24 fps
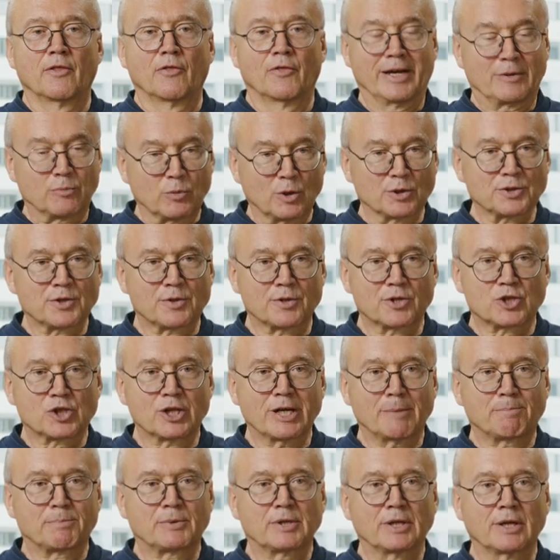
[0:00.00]
That was the
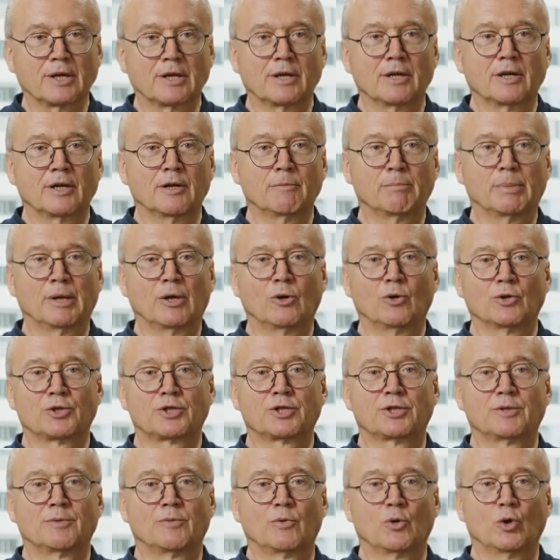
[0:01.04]
chapter
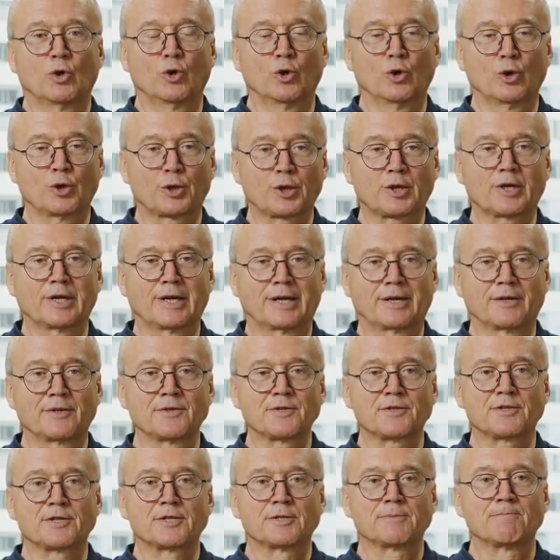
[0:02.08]
about earth
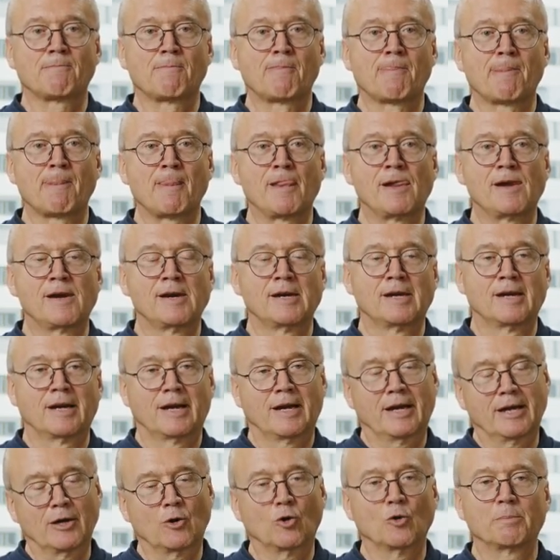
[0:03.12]
currents.
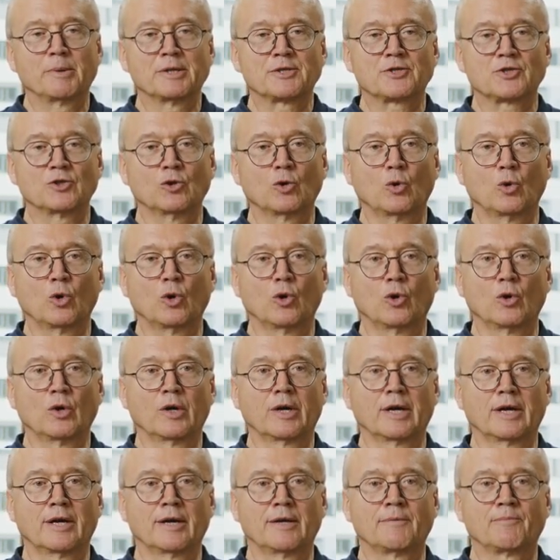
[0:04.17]
I hope it's no
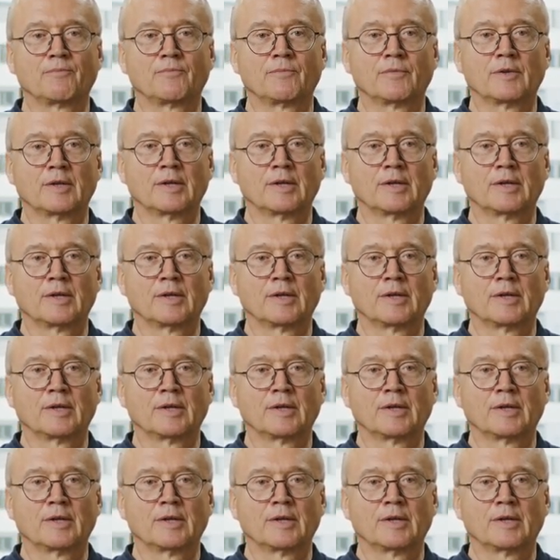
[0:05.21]
longer